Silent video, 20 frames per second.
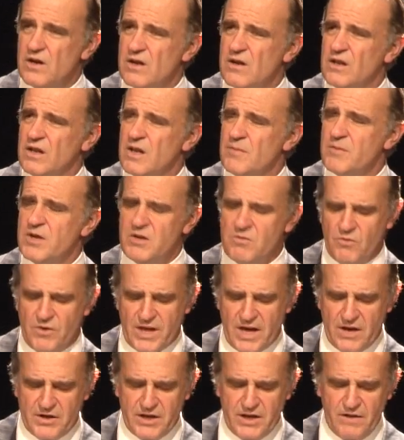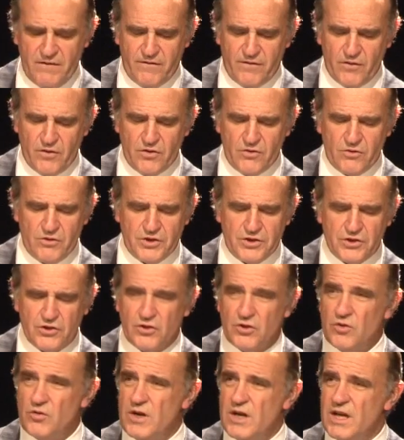let me, without any further
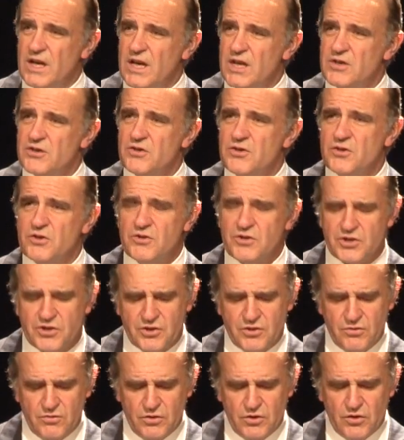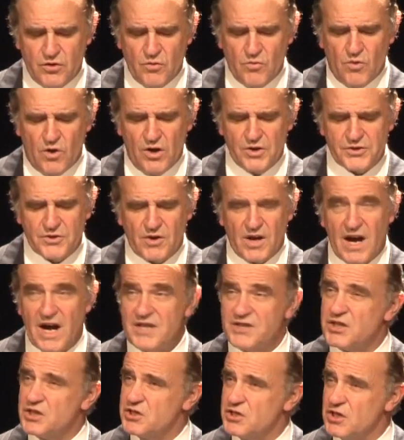ado, introduce to you Walter
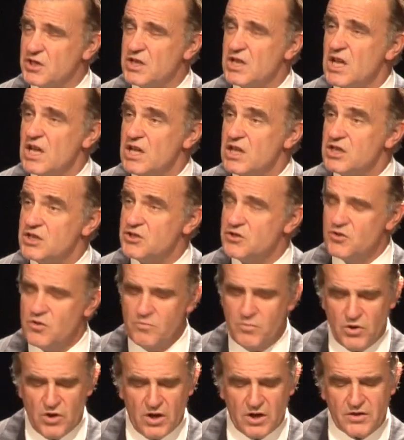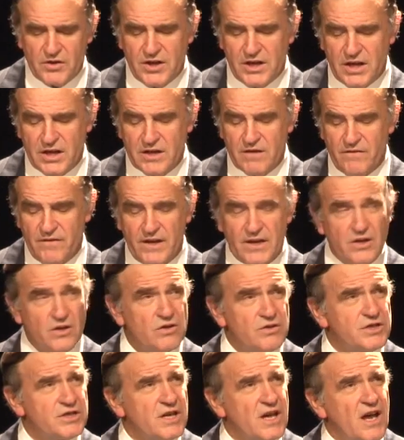Isaacson, his new book, The
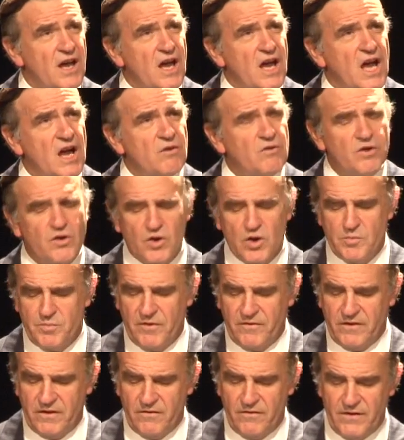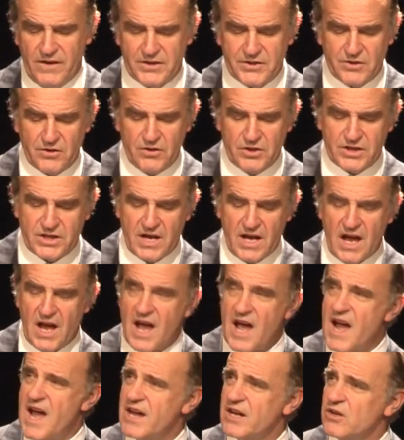Innovators: How a Group of Inventors,
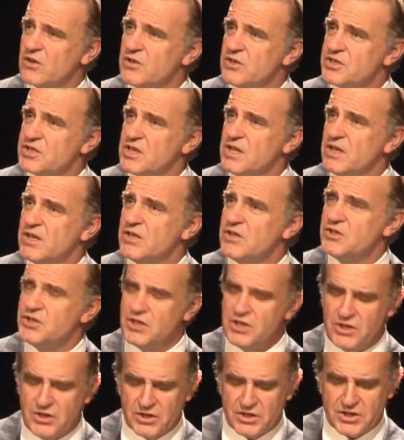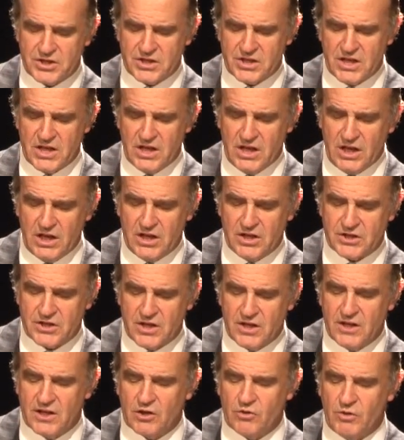Hackers, Geniuses, and Geeks
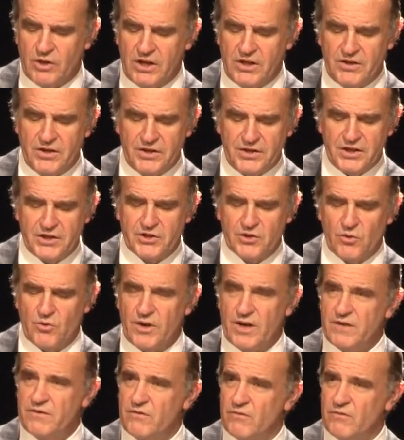Created the Digital